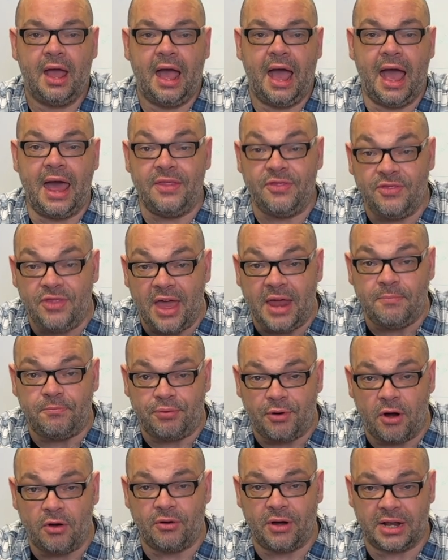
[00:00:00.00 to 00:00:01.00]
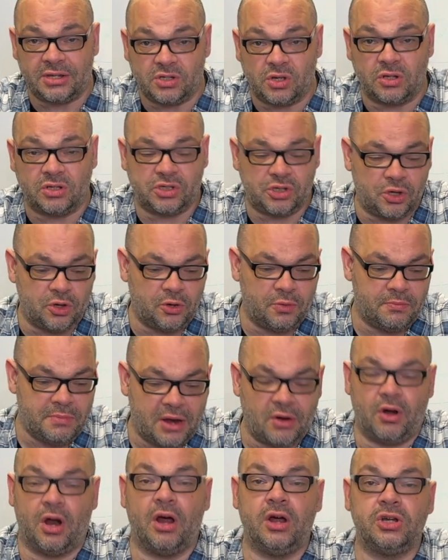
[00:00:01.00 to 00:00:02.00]
and then progress on to
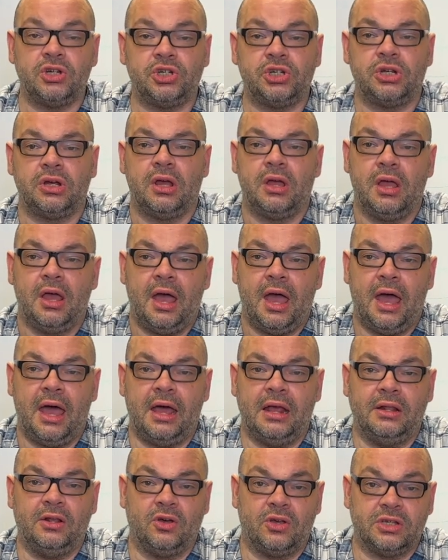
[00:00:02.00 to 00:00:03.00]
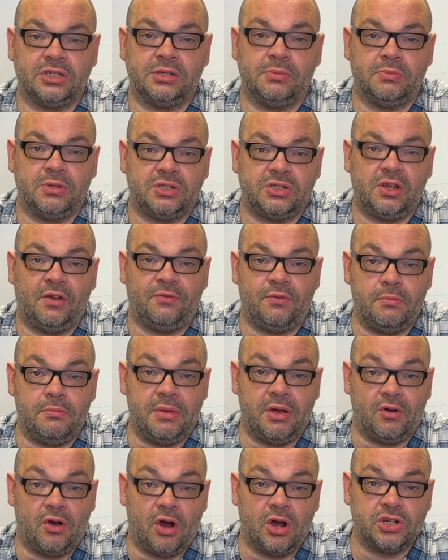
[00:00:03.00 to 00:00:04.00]
mirage and look at some of the stuff from
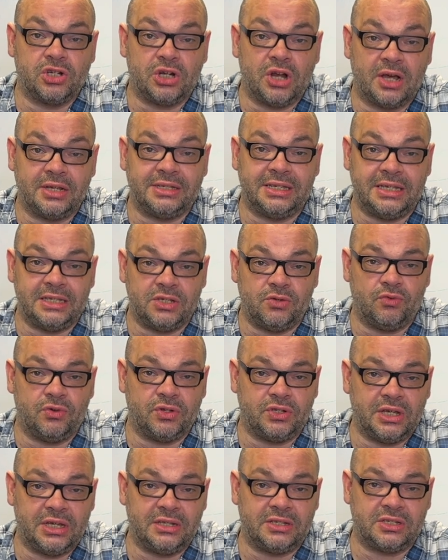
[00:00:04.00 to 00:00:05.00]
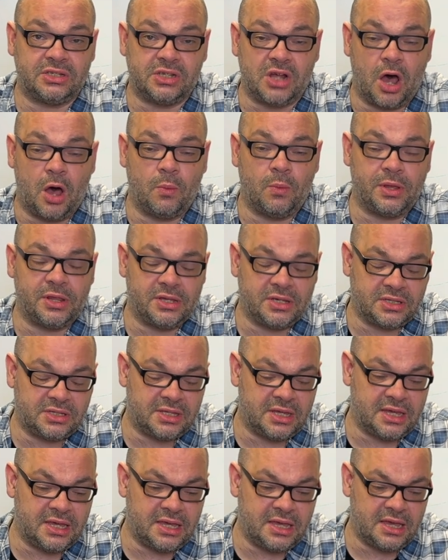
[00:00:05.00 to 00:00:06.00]
mirage. A nice easy routine to start with is
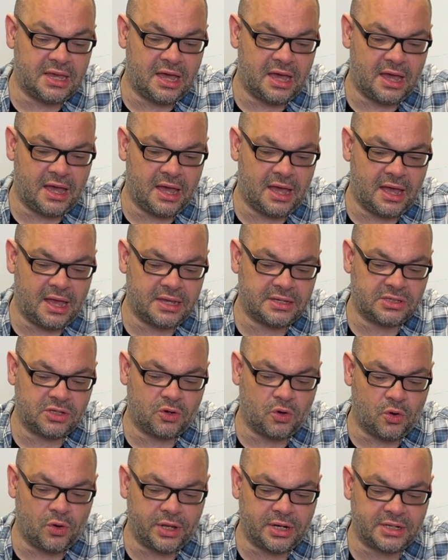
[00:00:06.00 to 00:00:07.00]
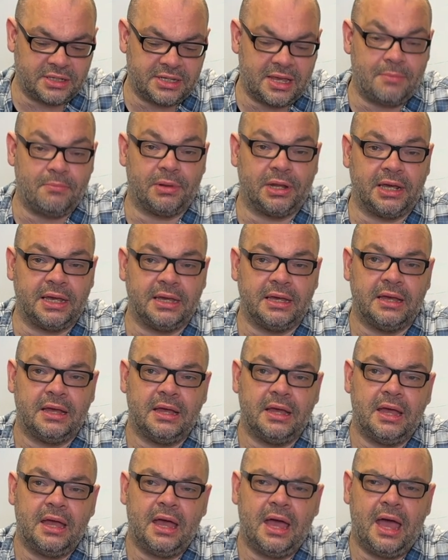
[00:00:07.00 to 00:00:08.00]
the uh, is the coin assembly
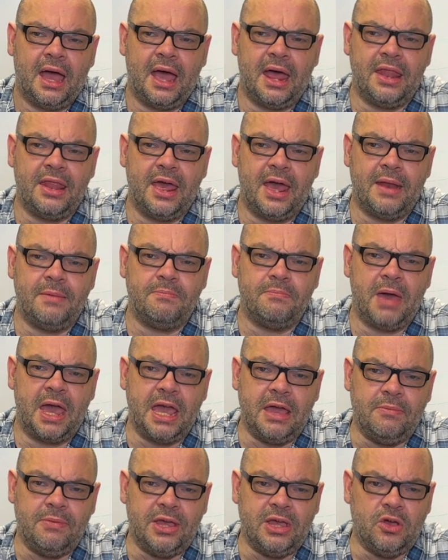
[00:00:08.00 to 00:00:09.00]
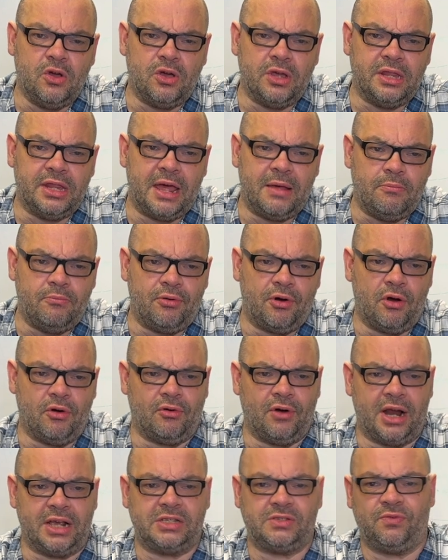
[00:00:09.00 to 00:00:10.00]
and then maybe you can then
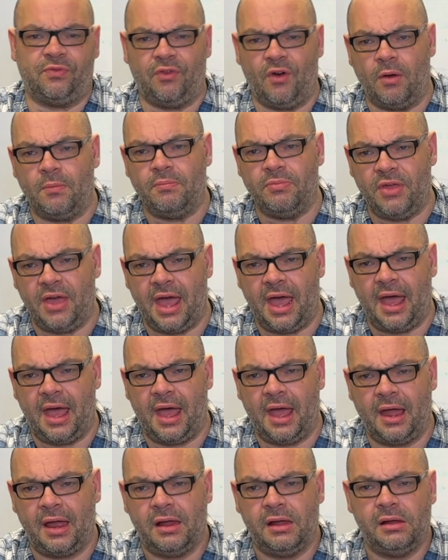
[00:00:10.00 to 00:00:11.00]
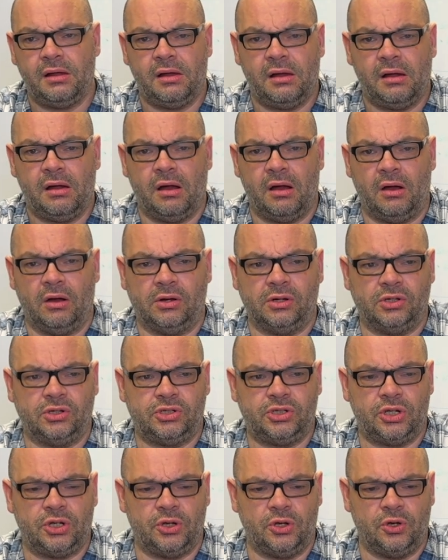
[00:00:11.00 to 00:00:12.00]
progress from there
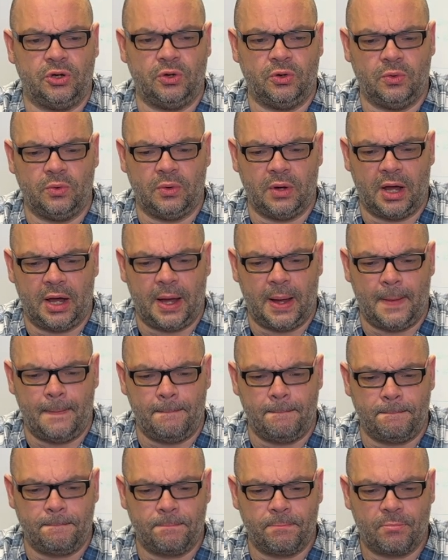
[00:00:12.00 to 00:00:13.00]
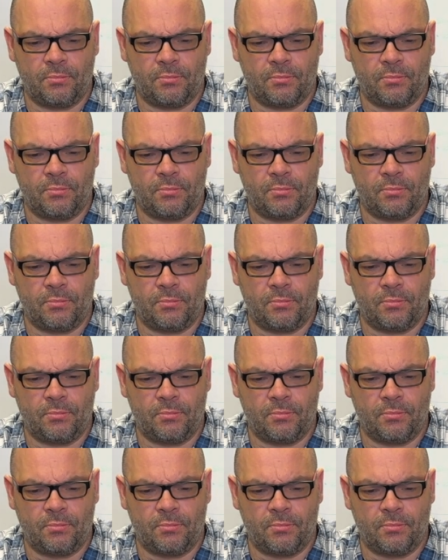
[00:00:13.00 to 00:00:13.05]
onto um,